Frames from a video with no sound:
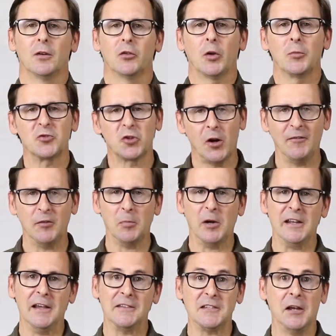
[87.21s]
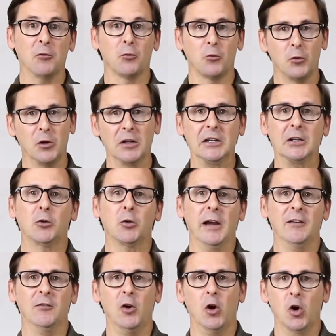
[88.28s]
So I'm sure everybody has that really
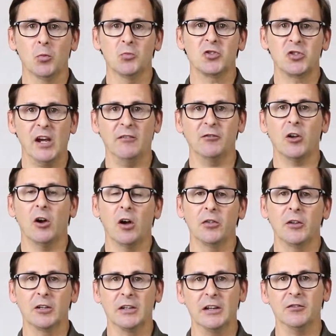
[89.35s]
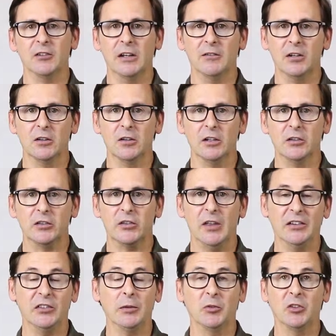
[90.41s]
creative home chef on their gift giving list
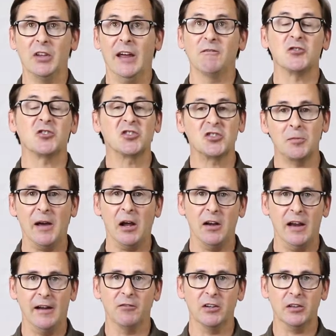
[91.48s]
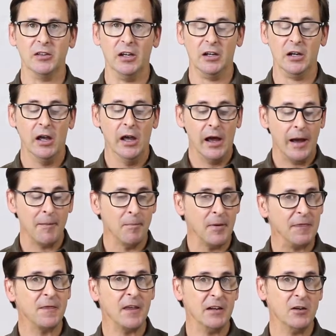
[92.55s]
that seems to have just about everything. I
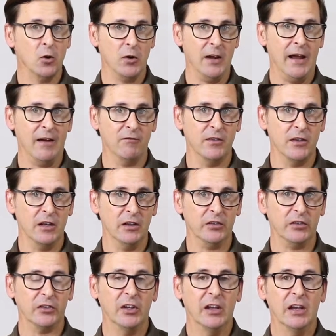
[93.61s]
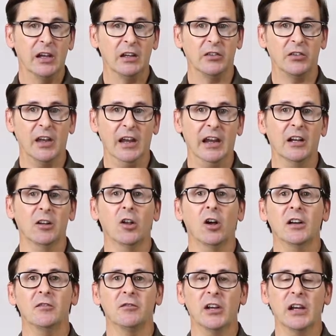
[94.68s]
bet they don't have this. It's the
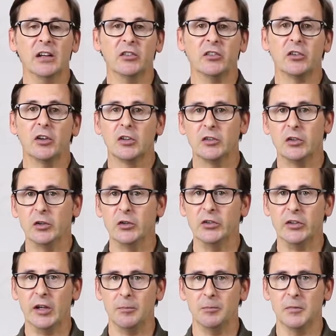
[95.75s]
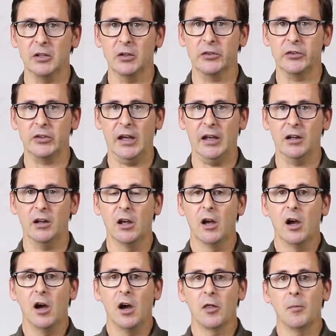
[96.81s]
Analon Advanced 2-step meal set.
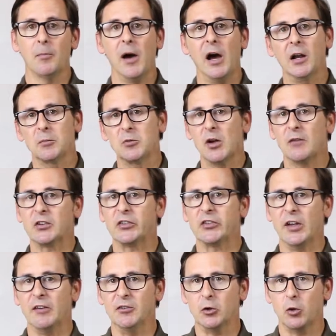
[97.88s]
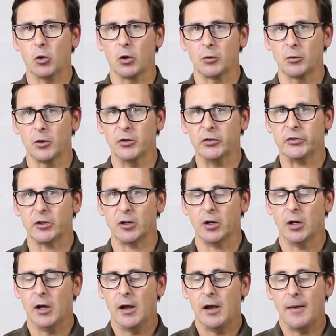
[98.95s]
On the bottom, you have a 7-quart roaster.
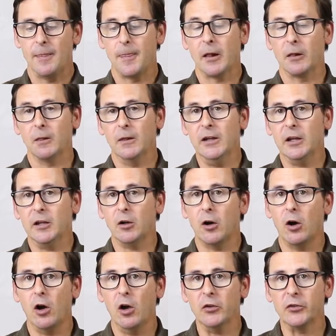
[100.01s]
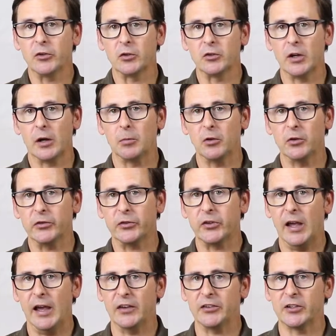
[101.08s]
The lid also doubles
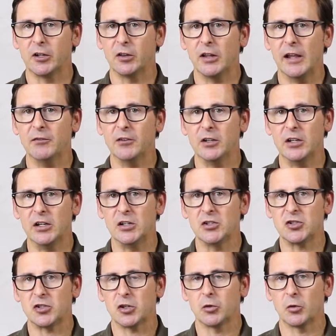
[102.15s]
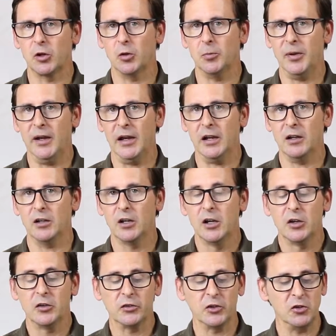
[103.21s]
as an 11-inch grill pan.
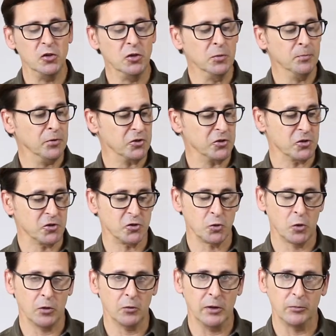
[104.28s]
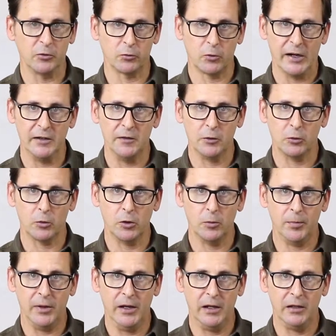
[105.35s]
So you can put your short ribs right in the
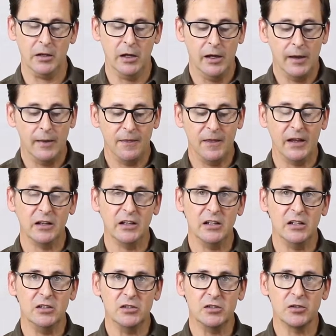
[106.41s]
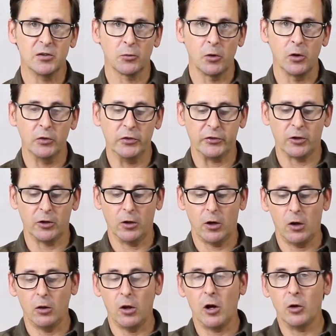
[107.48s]
grill pan, then into the roaster
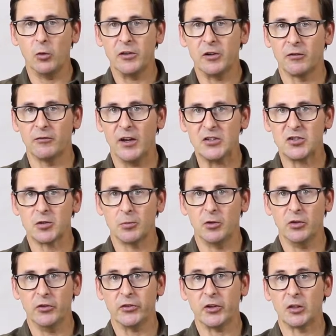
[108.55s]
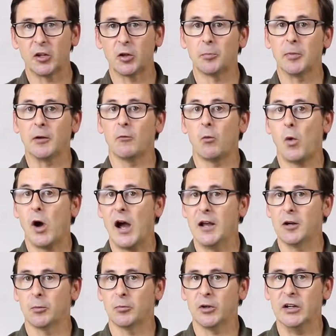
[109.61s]
along with your vegetables, a little bit of
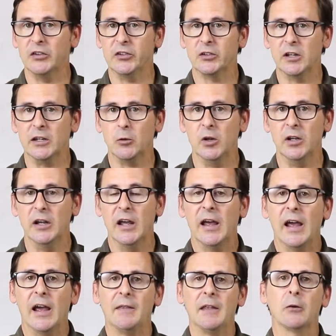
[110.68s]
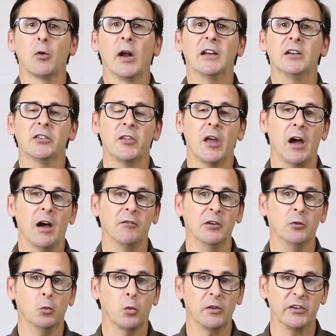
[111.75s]
wine or braising liquid, and then right into the
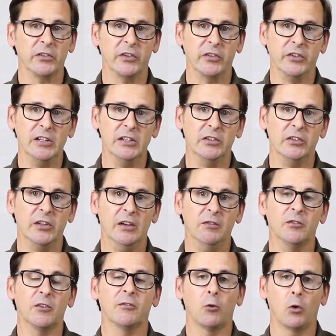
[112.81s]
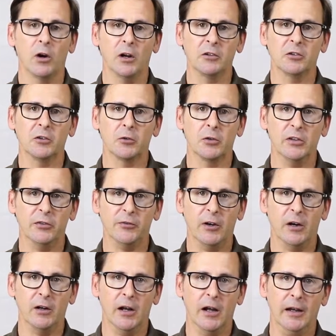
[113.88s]
oven where this is heat safe to 400 degrees
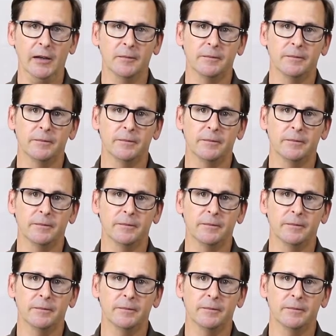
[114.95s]
Fahrenheit.